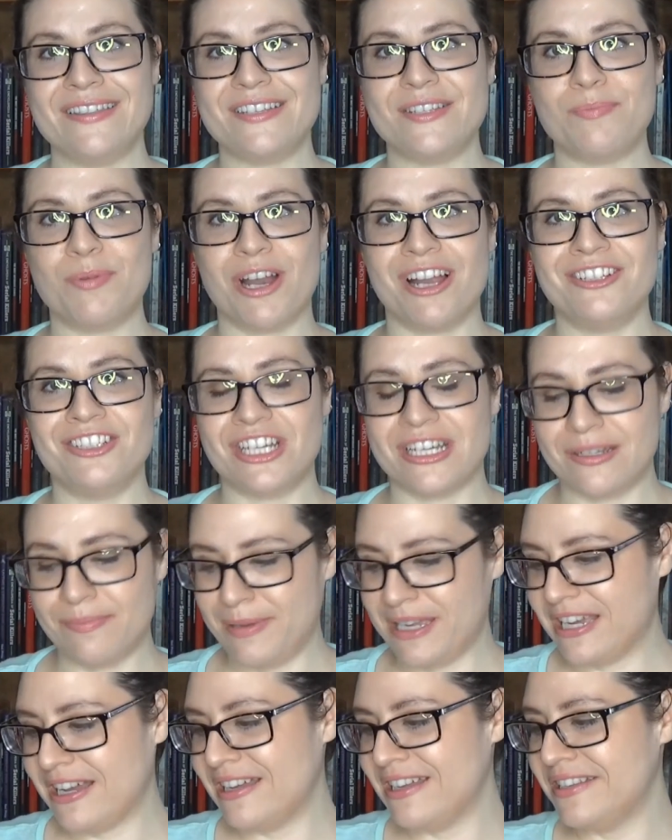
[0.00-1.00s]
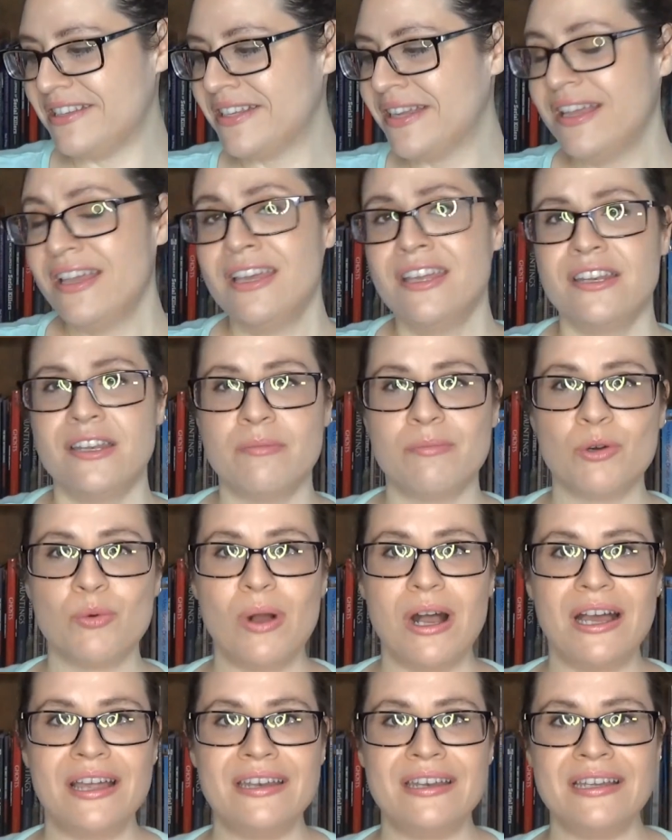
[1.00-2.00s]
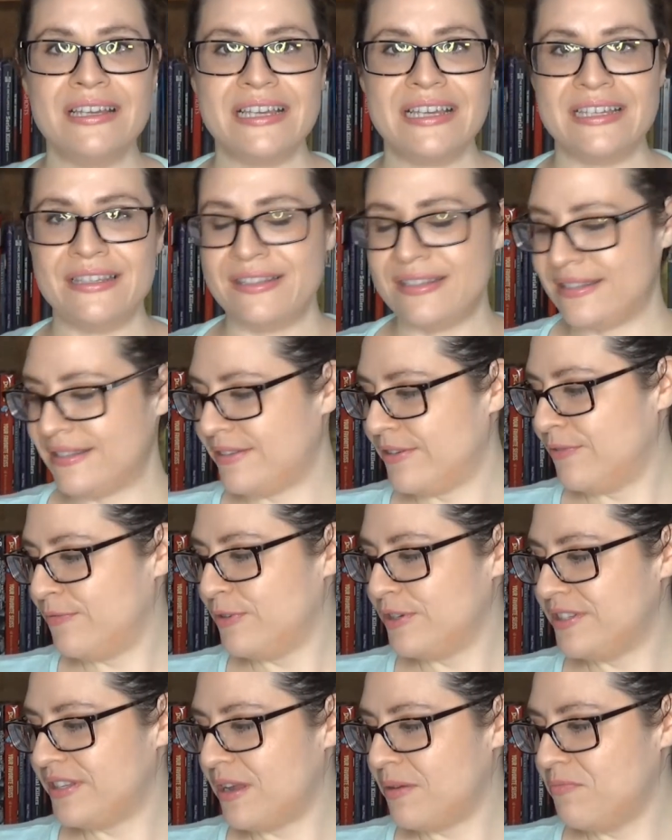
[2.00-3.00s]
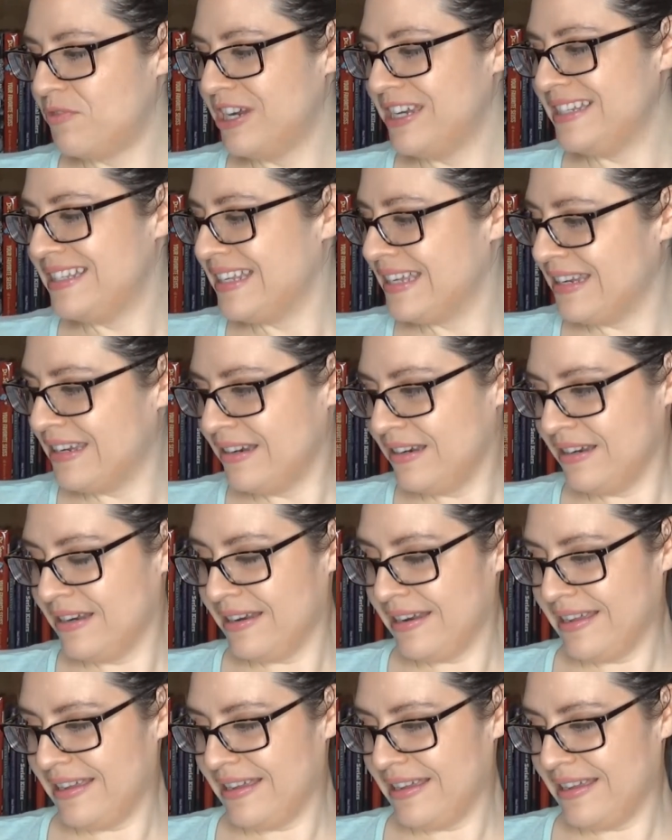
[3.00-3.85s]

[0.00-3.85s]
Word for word: this project because, number one, it's for some reason,